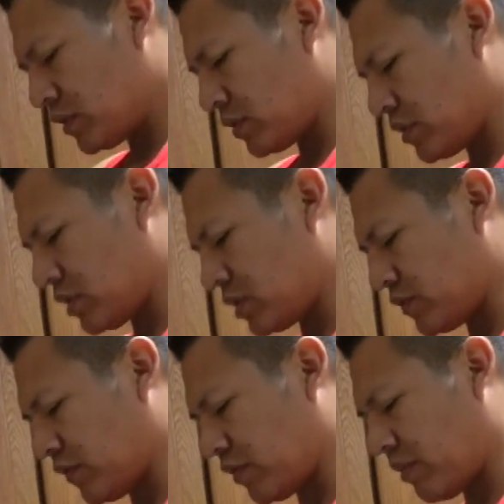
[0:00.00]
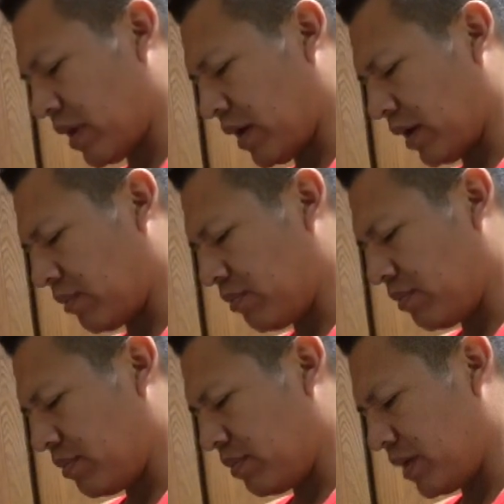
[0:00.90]
So this is for my
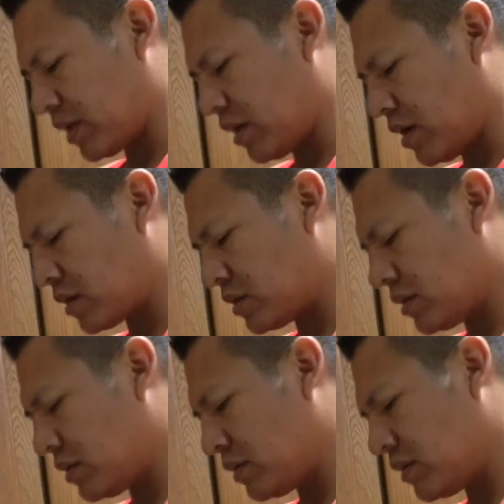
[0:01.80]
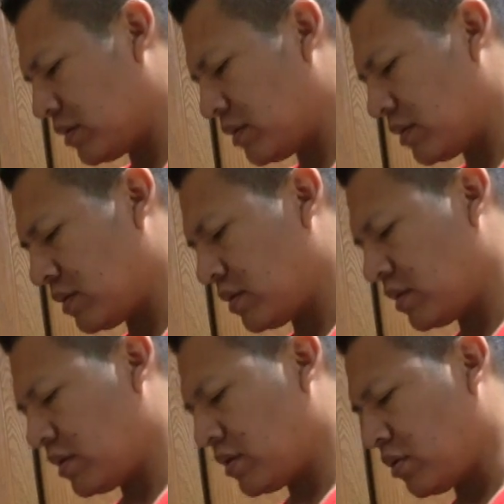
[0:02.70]
big dogs.
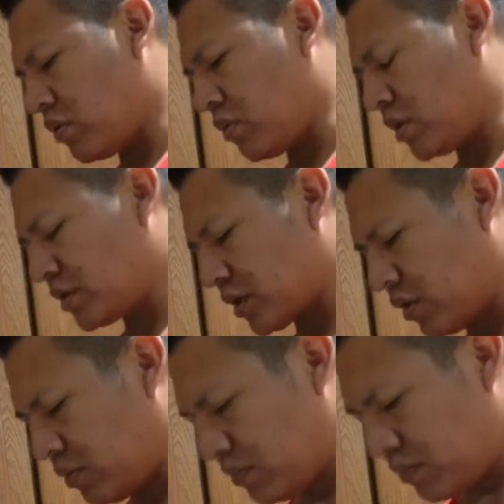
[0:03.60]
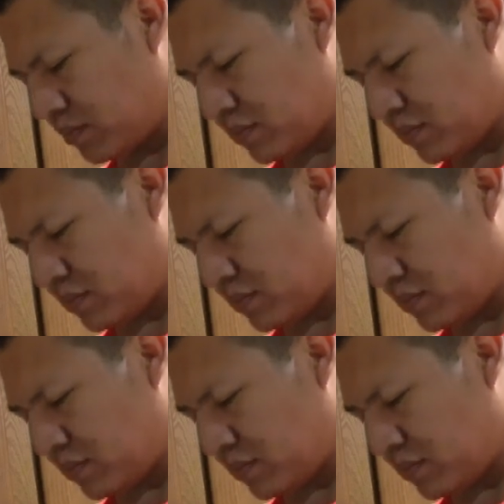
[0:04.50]
1 scoop.